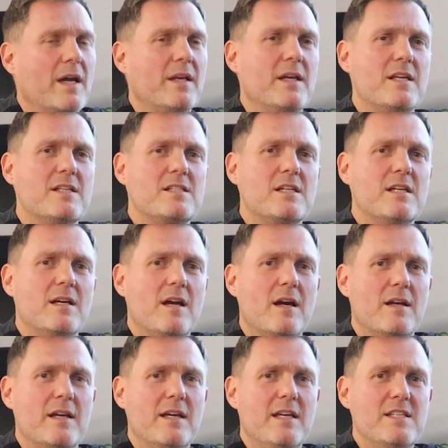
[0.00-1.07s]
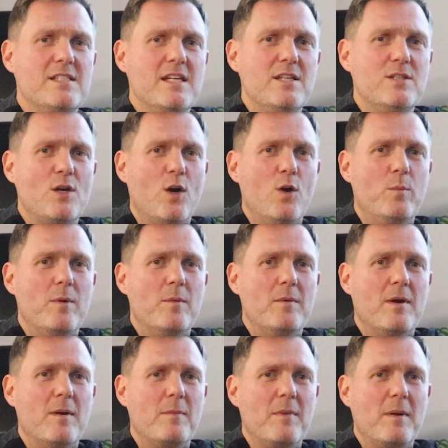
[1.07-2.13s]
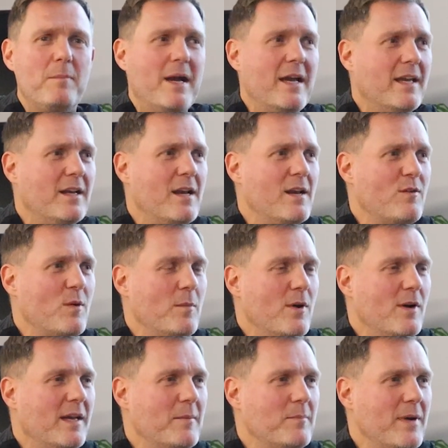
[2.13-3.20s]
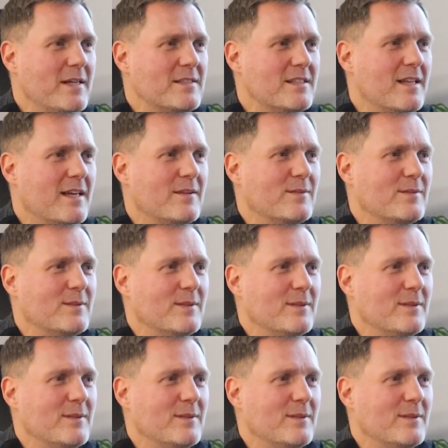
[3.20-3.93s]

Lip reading: And is it easy to open up a bank in another market? Back to that.